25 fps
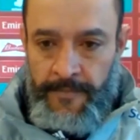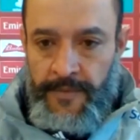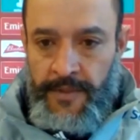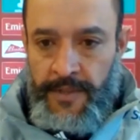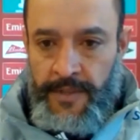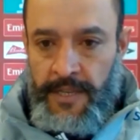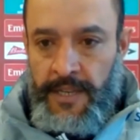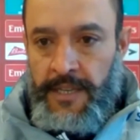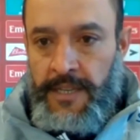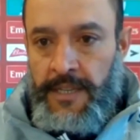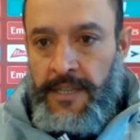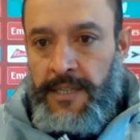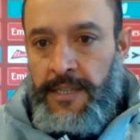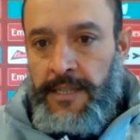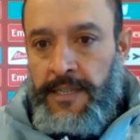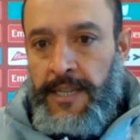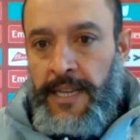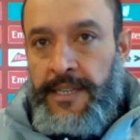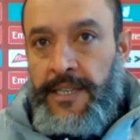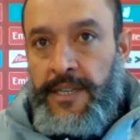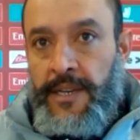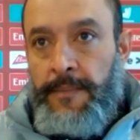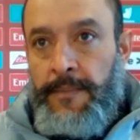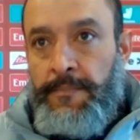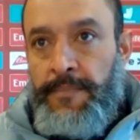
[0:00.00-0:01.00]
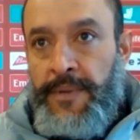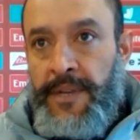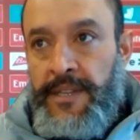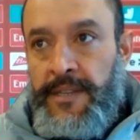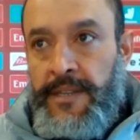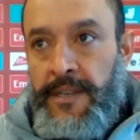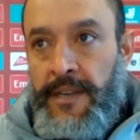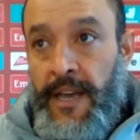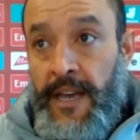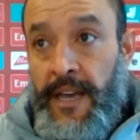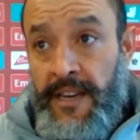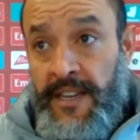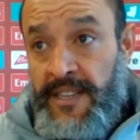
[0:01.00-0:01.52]
Just let's compete.
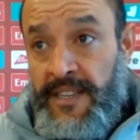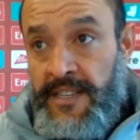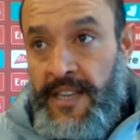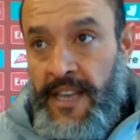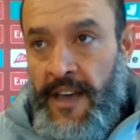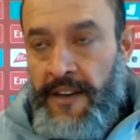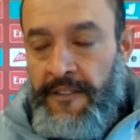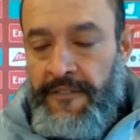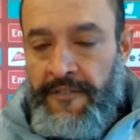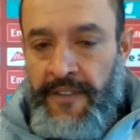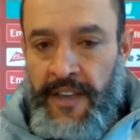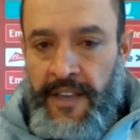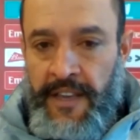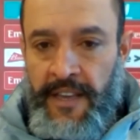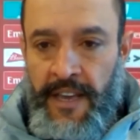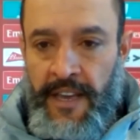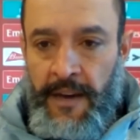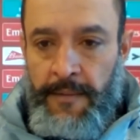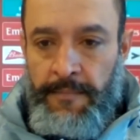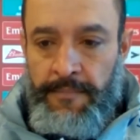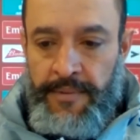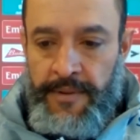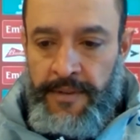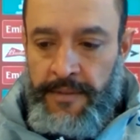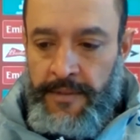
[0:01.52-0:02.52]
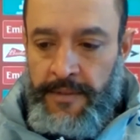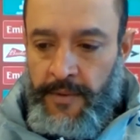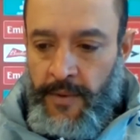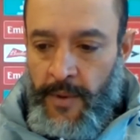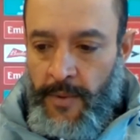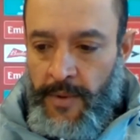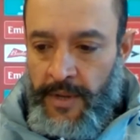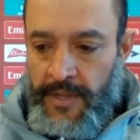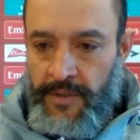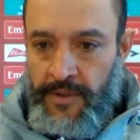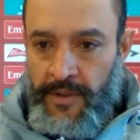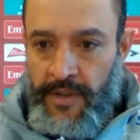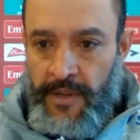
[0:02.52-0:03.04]
And it's the FA Cup. We
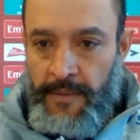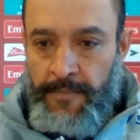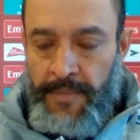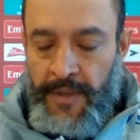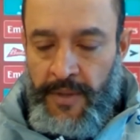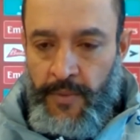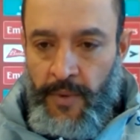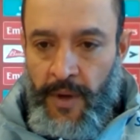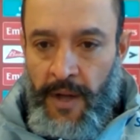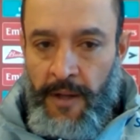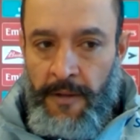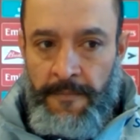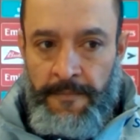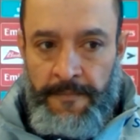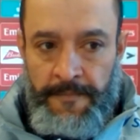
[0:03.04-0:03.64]
want to compete well.